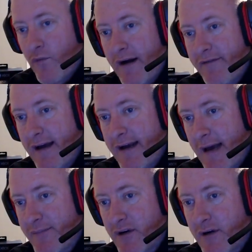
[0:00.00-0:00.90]
Wi-Fi
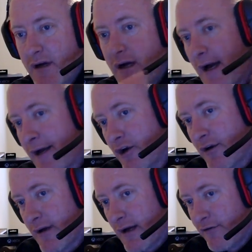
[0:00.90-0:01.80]
adapter. I
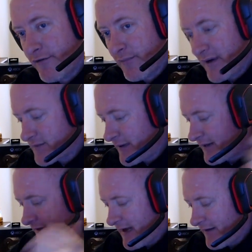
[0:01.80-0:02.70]
go over to Best Buy
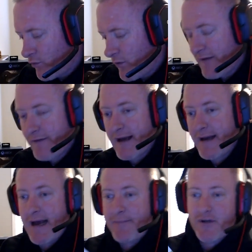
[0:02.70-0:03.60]
and they have the Wi-Fi
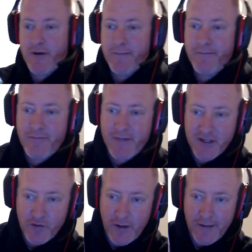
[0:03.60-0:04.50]
adapter,
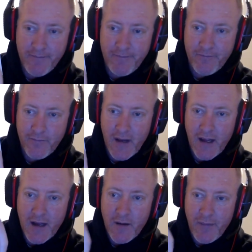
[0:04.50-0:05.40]
this one,
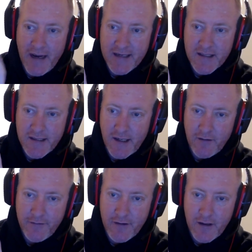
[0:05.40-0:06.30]
by
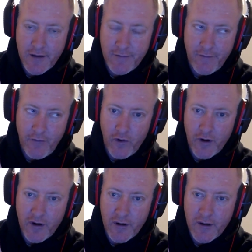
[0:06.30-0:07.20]
itself
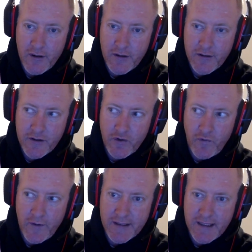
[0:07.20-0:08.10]
for
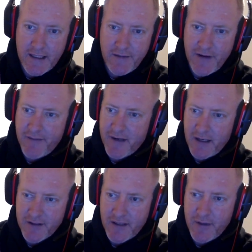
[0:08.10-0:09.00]

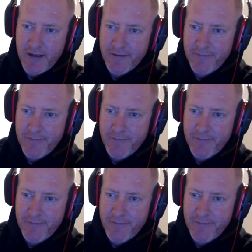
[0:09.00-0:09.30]
$25, I believe.